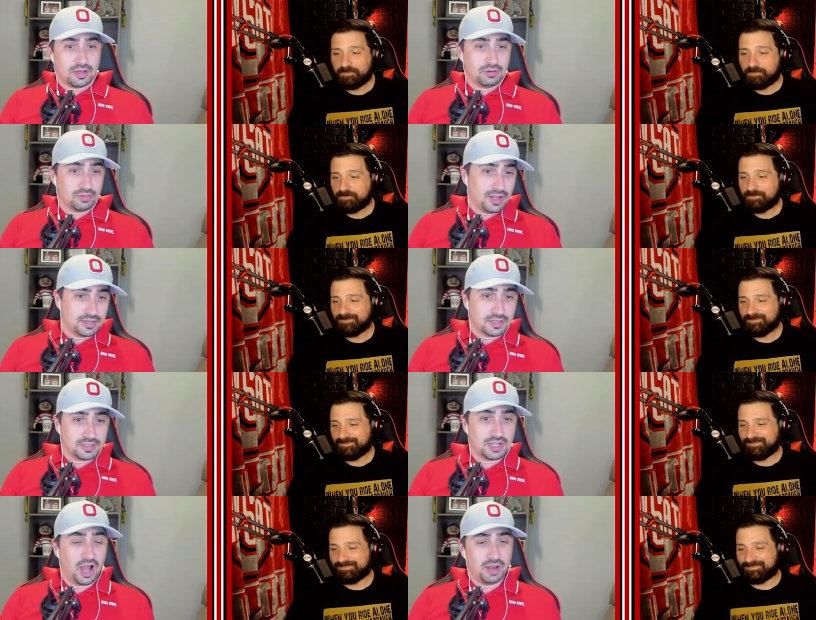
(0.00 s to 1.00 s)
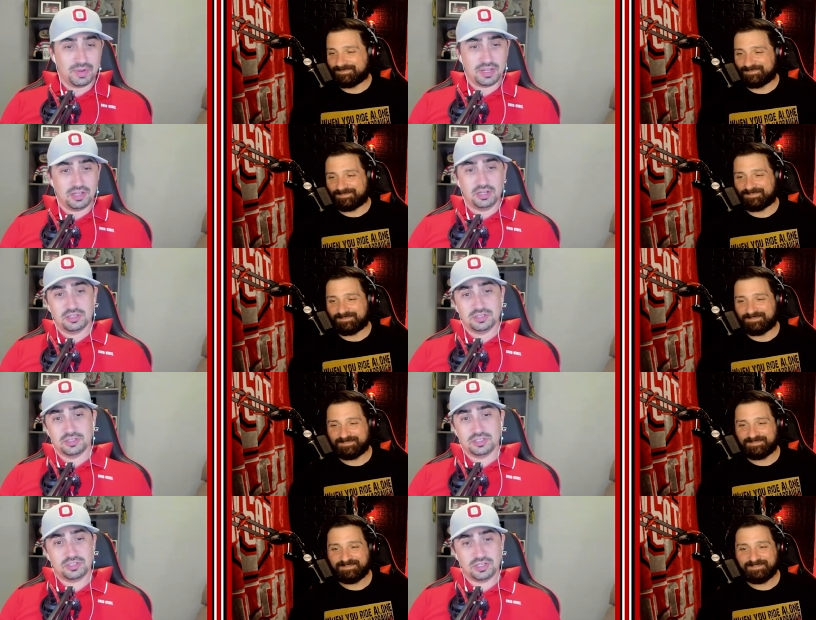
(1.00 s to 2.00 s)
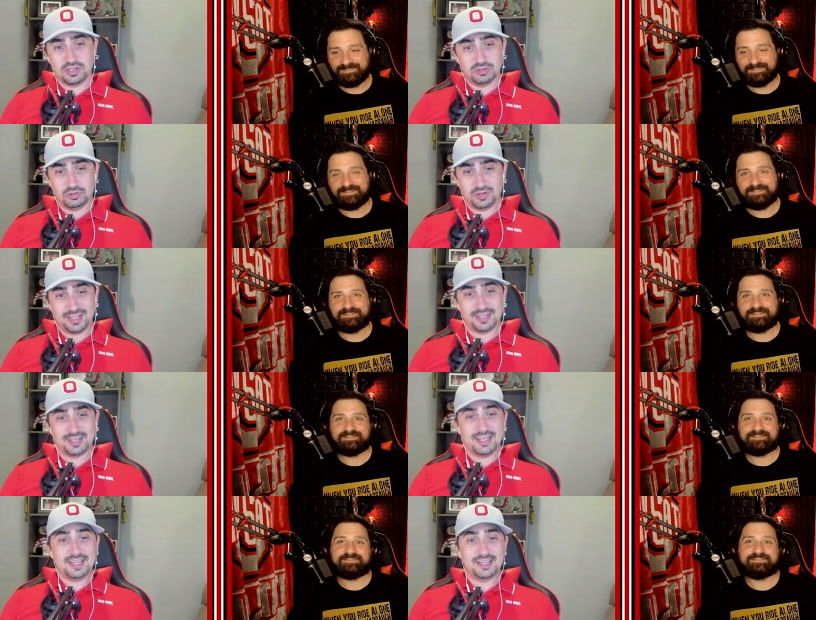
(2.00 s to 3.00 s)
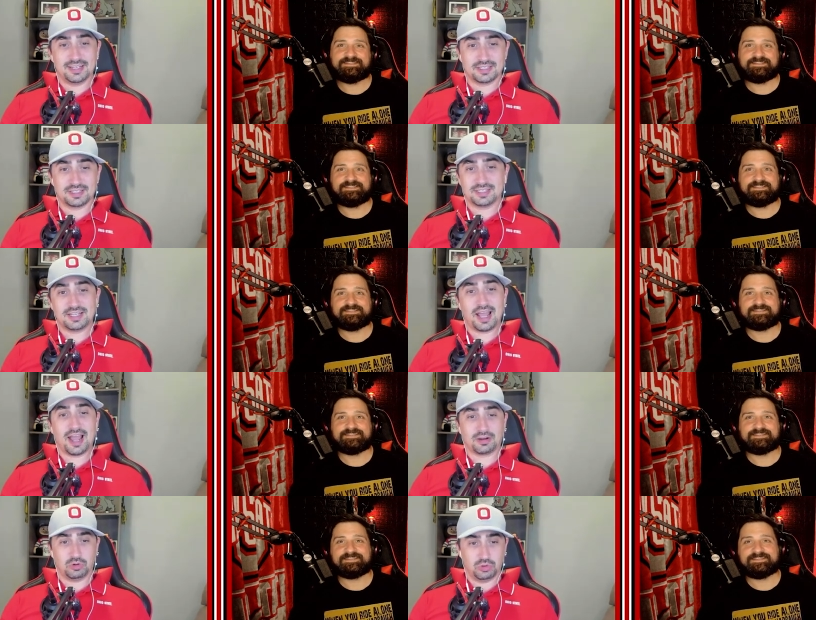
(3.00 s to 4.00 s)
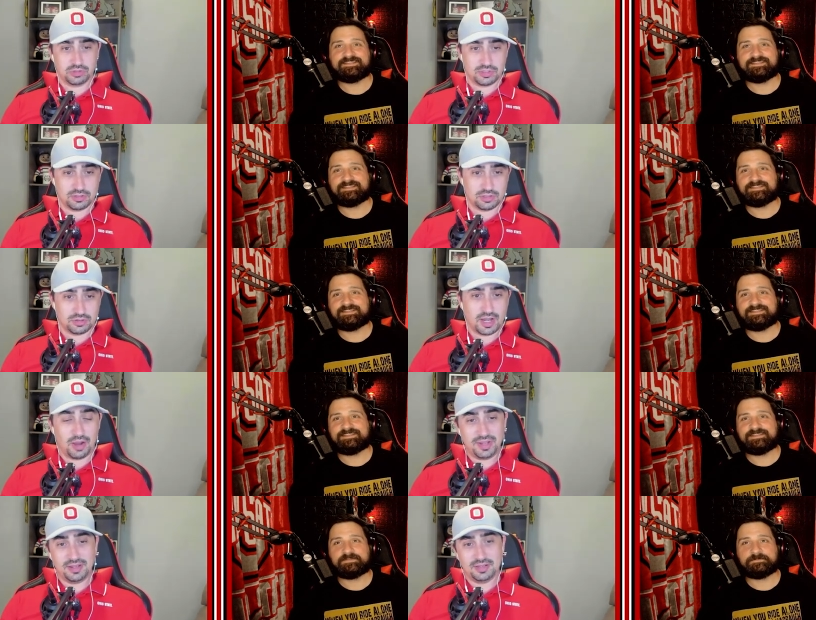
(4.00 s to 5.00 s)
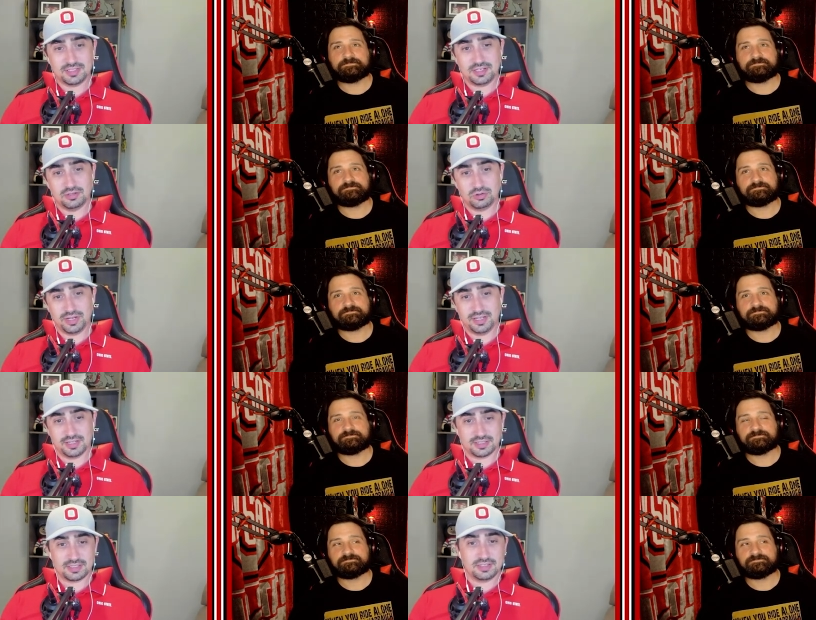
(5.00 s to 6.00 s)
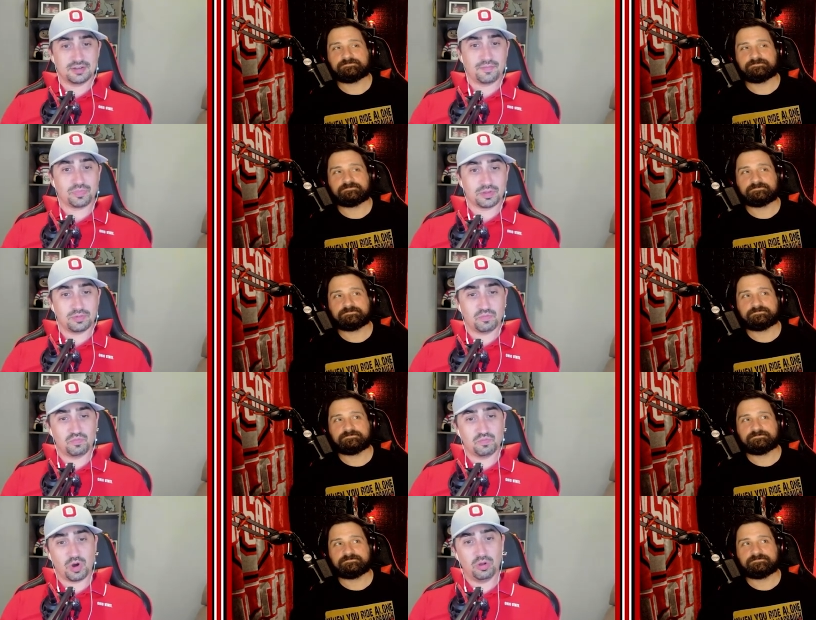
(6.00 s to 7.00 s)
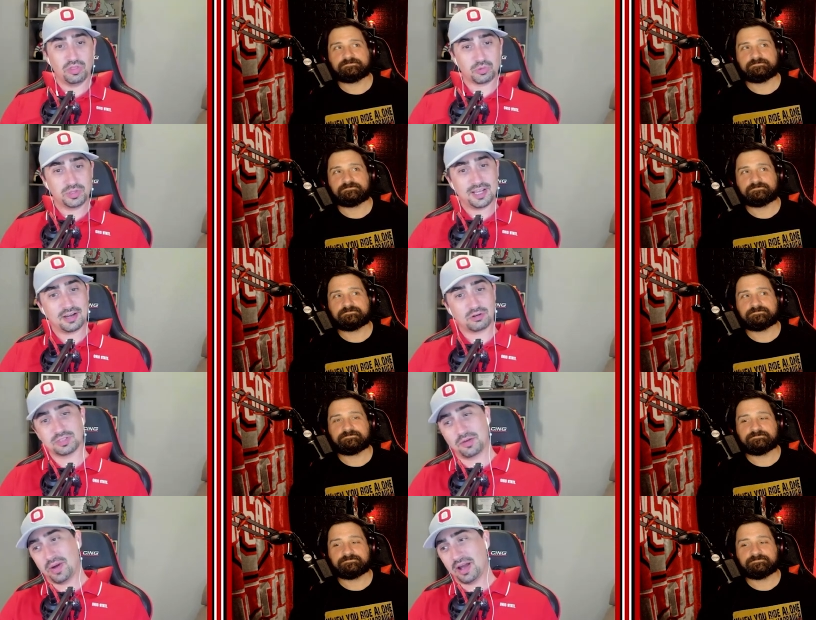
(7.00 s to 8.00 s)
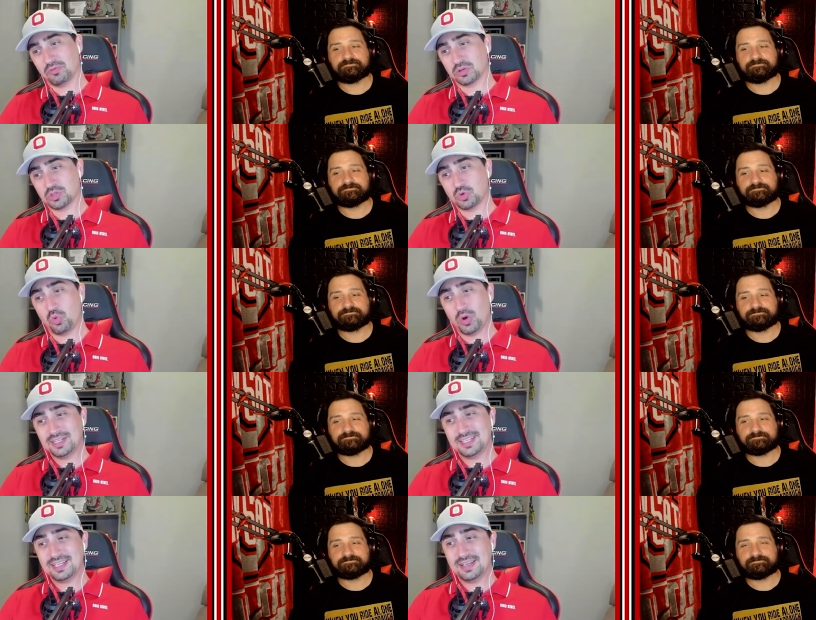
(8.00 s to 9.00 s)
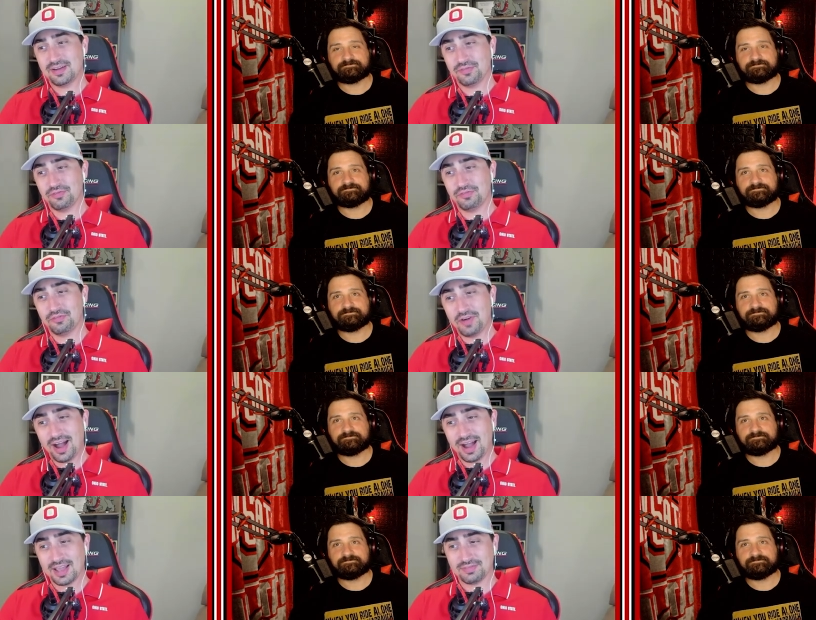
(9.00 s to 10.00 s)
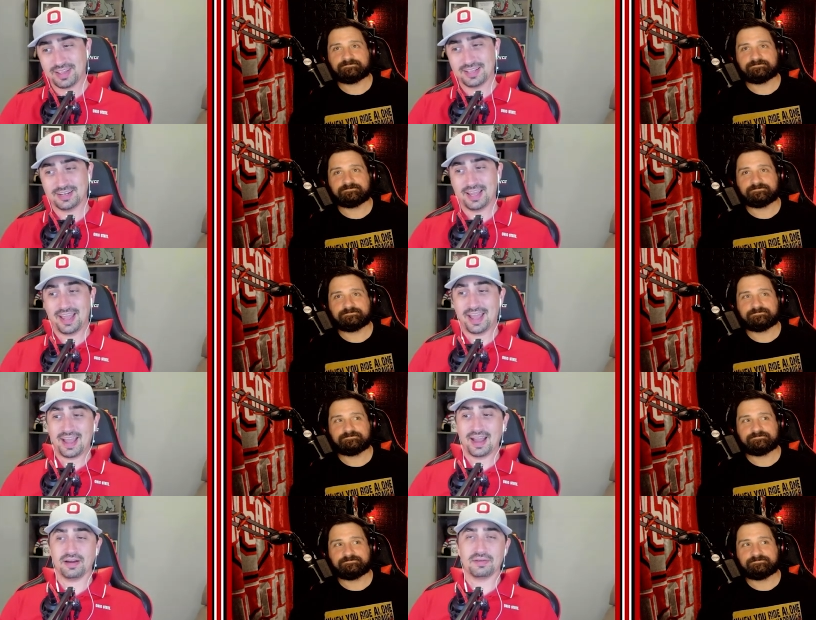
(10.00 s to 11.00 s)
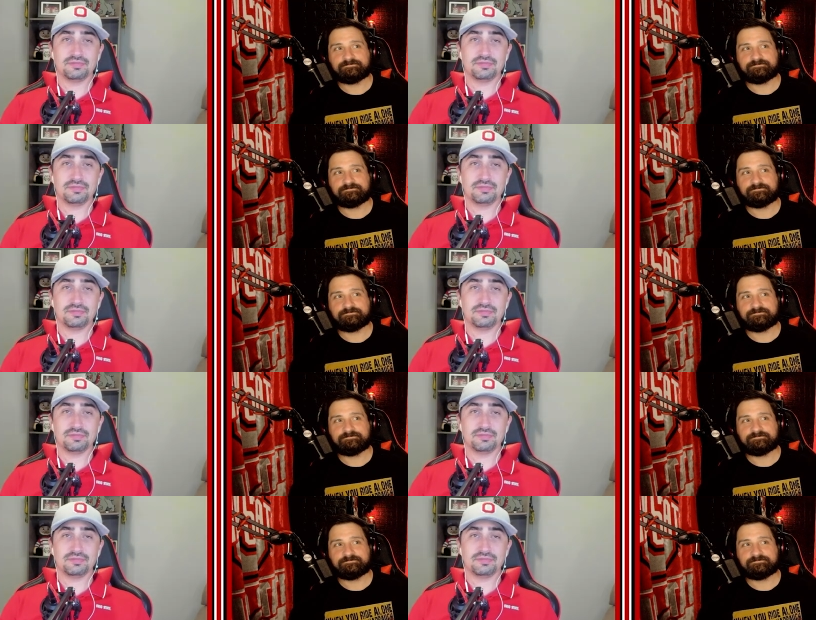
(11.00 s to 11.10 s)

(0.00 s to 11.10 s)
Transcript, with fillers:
Speaker 1: All right. Tommy Steele and Hicks tackles. So Tommy Steele and Hicks, all three tackles combined for 25 and a half.